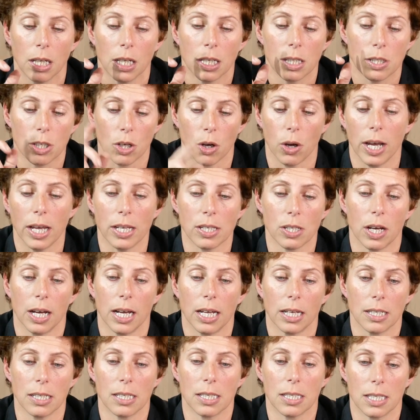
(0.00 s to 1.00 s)
So as I
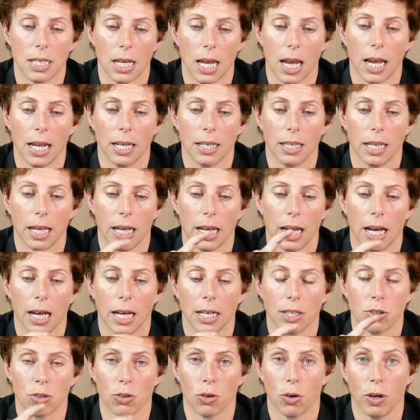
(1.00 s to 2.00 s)
understand, they
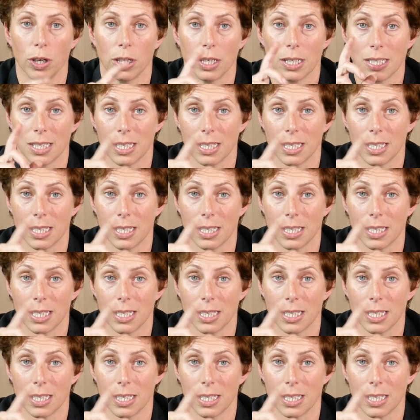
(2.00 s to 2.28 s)
are trying to